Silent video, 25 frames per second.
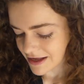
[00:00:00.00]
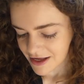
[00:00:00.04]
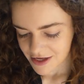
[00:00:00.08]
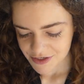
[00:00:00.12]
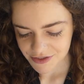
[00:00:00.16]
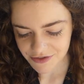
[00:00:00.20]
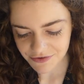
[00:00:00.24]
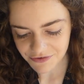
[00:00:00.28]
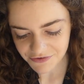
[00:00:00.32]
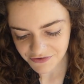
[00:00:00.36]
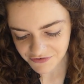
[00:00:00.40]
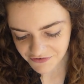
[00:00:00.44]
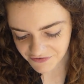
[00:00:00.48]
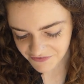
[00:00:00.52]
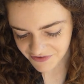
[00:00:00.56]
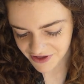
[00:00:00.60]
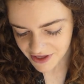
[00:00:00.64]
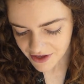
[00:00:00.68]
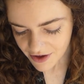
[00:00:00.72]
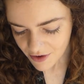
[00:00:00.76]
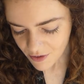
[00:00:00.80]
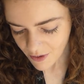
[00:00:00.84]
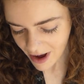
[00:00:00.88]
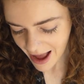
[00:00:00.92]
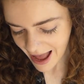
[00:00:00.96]
So
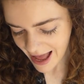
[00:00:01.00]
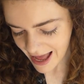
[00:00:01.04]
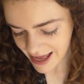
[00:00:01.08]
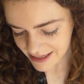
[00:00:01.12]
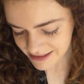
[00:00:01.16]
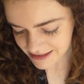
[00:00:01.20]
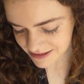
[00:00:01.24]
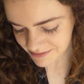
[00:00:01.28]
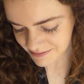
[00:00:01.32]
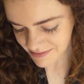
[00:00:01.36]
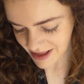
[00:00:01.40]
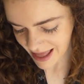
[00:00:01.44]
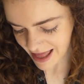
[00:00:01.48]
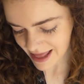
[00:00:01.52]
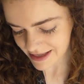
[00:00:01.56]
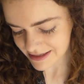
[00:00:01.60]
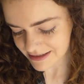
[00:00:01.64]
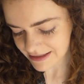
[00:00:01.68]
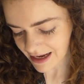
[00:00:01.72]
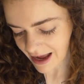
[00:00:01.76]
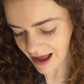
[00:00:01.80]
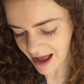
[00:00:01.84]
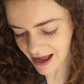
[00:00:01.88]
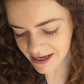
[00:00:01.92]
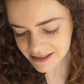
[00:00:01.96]
Theo, Adam,
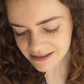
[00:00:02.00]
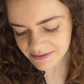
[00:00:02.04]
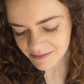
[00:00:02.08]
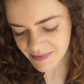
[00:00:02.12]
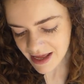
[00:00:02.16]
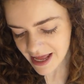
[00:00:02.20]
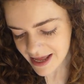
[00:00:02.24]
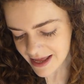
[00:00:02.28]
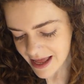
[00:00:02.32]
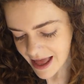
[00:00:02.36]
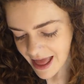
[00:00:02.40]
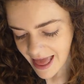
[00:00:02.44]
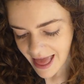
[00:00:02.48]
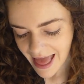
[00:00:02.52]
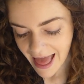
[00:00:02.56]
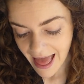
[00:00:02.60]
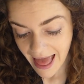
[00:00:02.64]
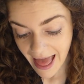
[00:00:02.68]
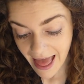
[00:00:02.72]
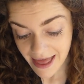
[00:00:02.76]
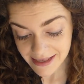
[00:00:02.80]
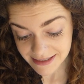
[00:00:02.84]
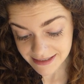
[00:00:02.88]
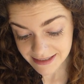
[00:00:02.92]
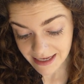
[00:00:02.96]
and Ida May
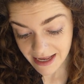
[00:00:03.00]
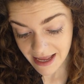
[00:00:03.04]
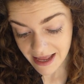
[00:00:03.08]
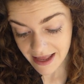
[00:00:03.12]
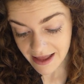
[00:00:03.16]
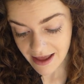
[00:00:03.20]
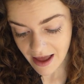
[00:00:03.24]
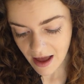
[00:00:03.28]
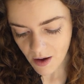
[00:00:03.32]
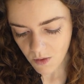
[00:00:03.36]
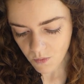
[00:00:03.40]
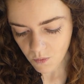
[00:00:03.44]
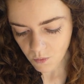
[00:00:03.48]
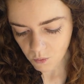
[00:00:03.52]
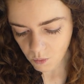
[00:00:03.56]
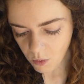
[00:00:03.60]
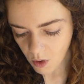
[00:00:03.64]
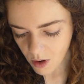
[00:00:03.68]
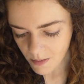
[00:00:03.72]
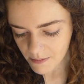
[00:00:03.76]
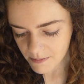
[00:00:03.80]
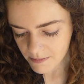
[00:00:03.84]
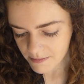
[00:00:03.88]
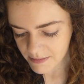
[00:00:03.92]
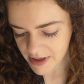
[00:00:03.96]
say,
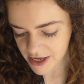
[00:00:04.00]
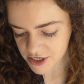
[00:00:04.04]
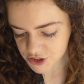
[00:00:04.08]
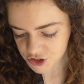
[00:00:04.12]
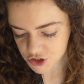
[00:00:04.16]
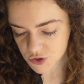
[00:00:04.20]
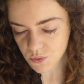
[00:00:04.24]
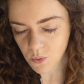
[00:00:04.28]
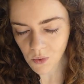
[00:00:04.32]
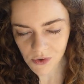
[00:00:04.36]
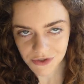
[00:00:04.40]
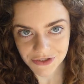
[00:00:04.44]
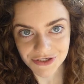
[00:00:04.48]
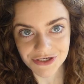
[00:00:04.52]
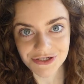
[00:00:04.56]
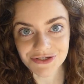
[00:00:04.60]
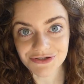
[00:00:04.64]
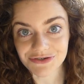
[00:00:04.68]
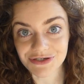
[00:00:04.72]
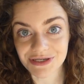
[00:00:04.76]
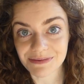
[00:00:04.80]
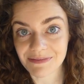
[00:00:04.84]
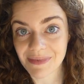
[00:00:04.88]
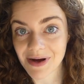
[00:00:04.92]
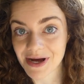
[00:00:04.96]
What made you want to
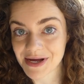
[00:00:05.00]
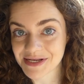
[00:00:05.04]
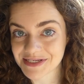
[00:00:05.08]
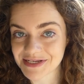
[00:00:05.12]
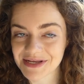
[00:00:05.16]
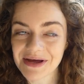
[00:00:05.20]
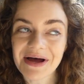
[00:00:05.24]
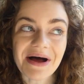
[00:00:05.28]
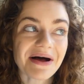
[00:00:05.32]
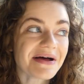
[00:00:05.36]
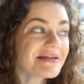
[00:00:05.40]
study Mars?